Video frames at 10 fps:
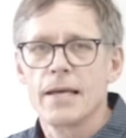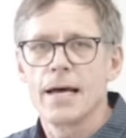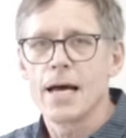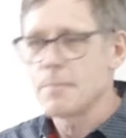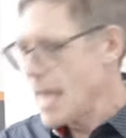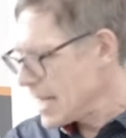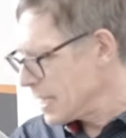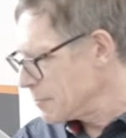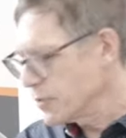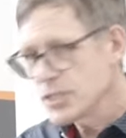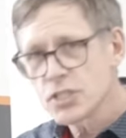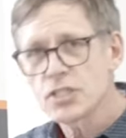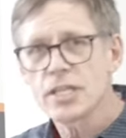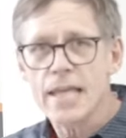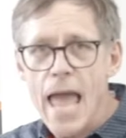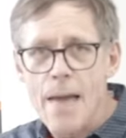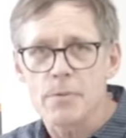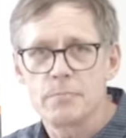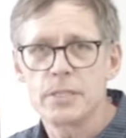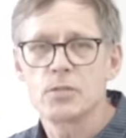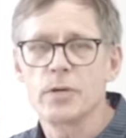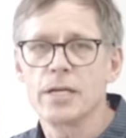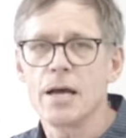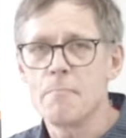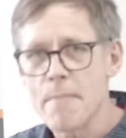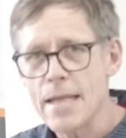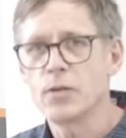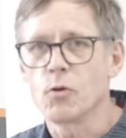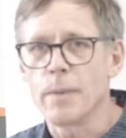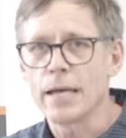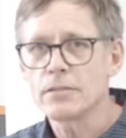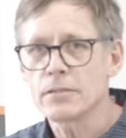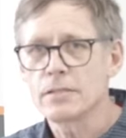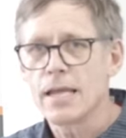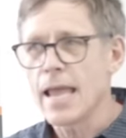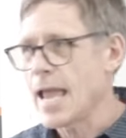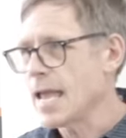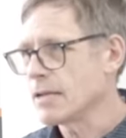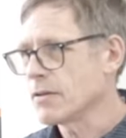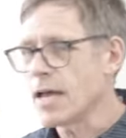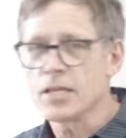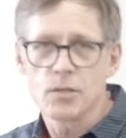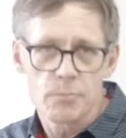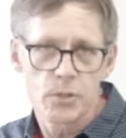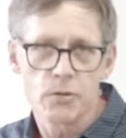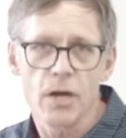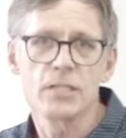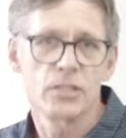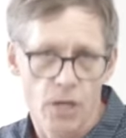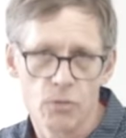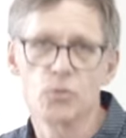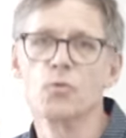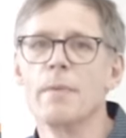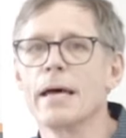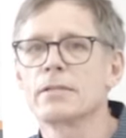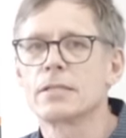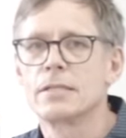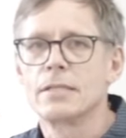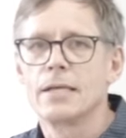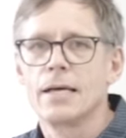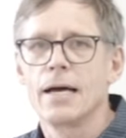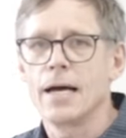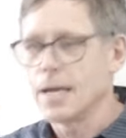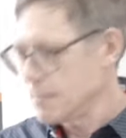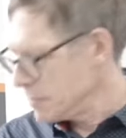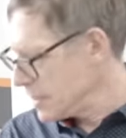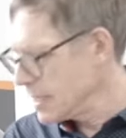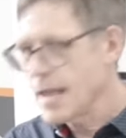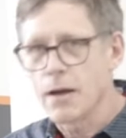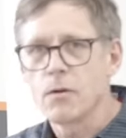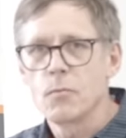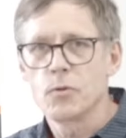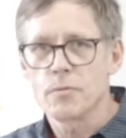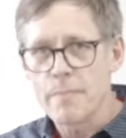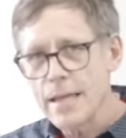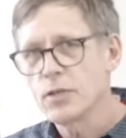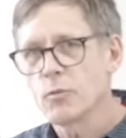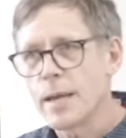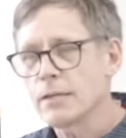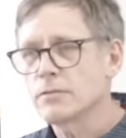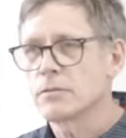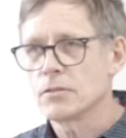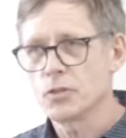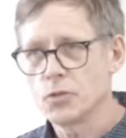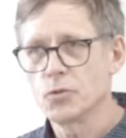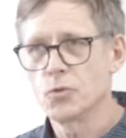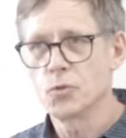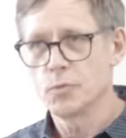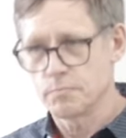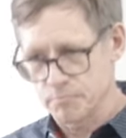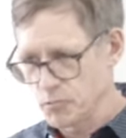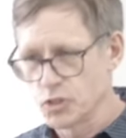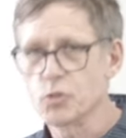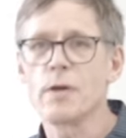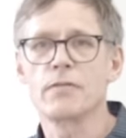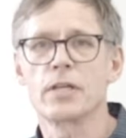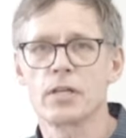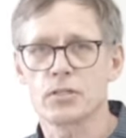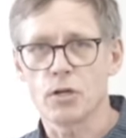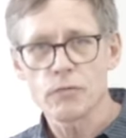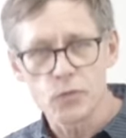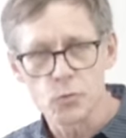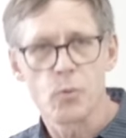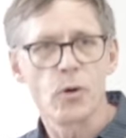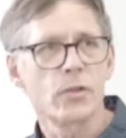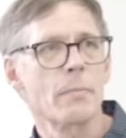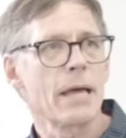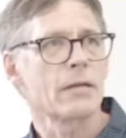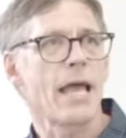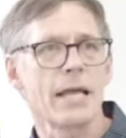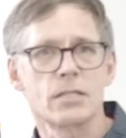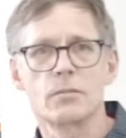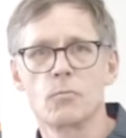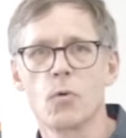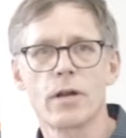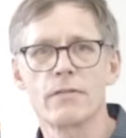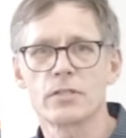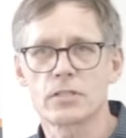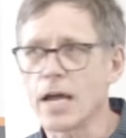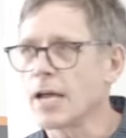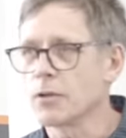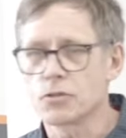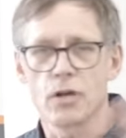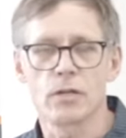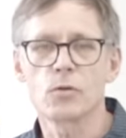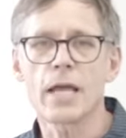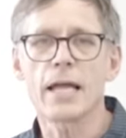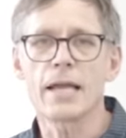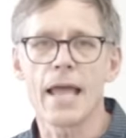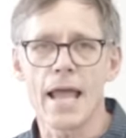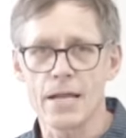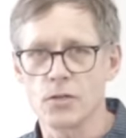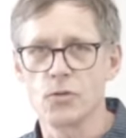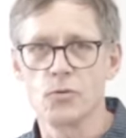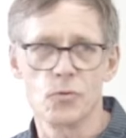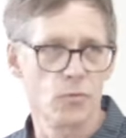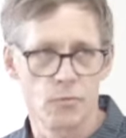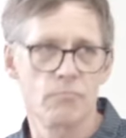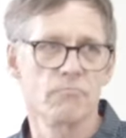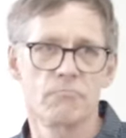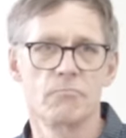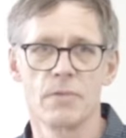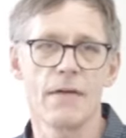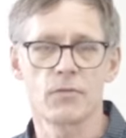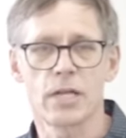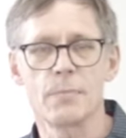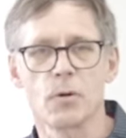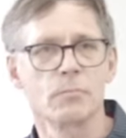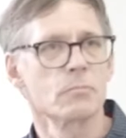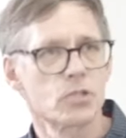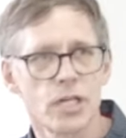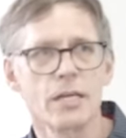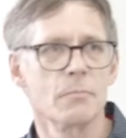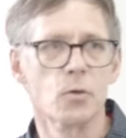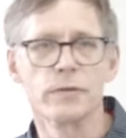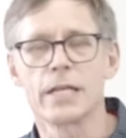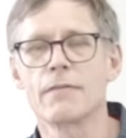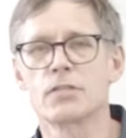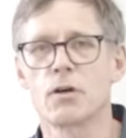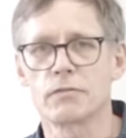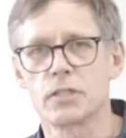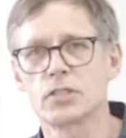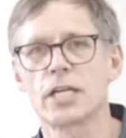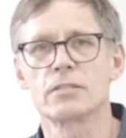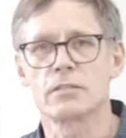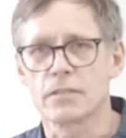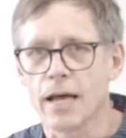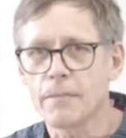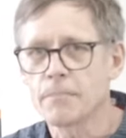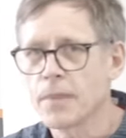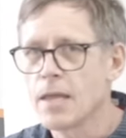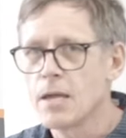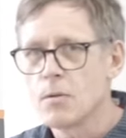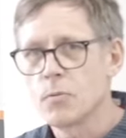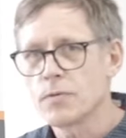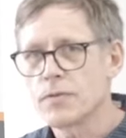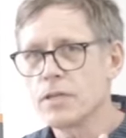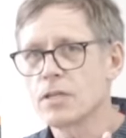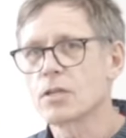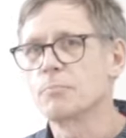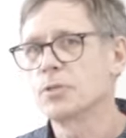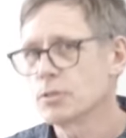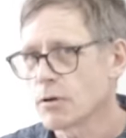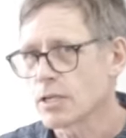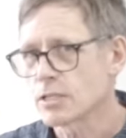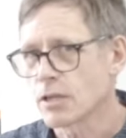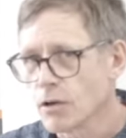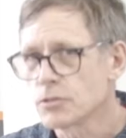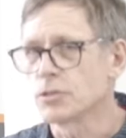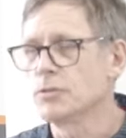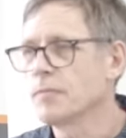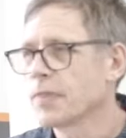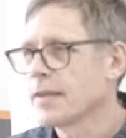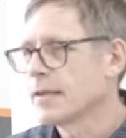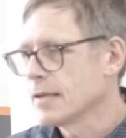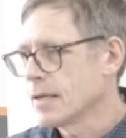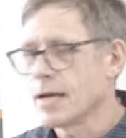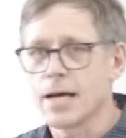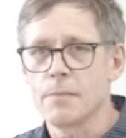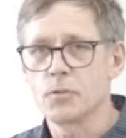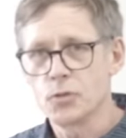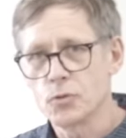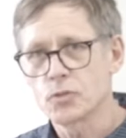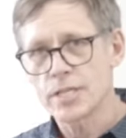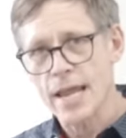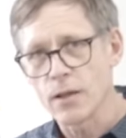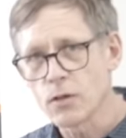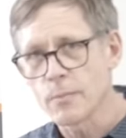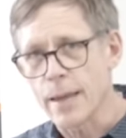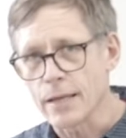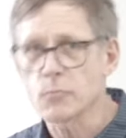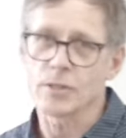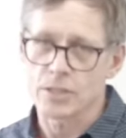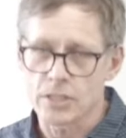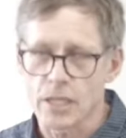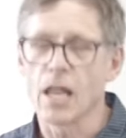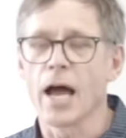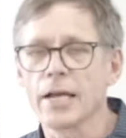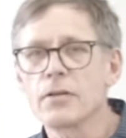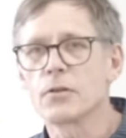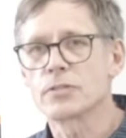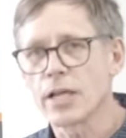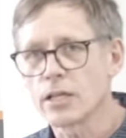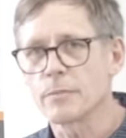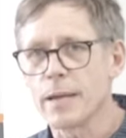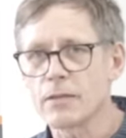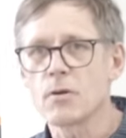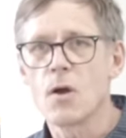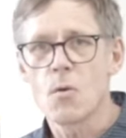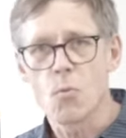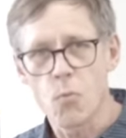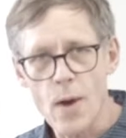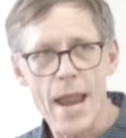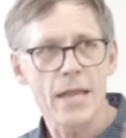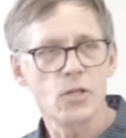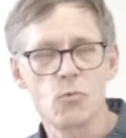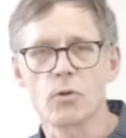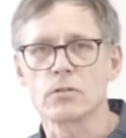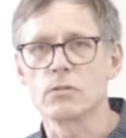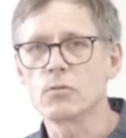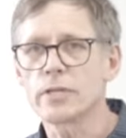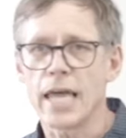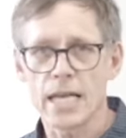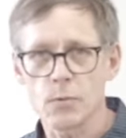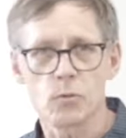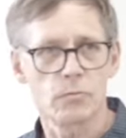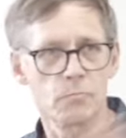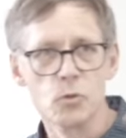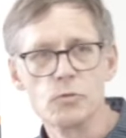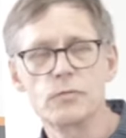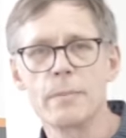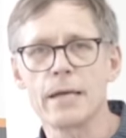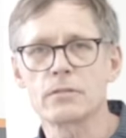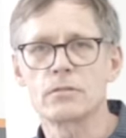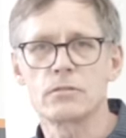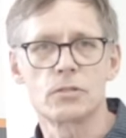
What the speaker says: And it bridges the gap between a manual mount and a computerised go-to mount. Now, with a manual mount, you do everything yourself. You point the mount at whatever star you're trying to look at, and you have to keep on moving it every so often to chase the star. With the computerised go-to, you tell the mount, once it's aligned, you tell the mount where you want to look, and it will move the mount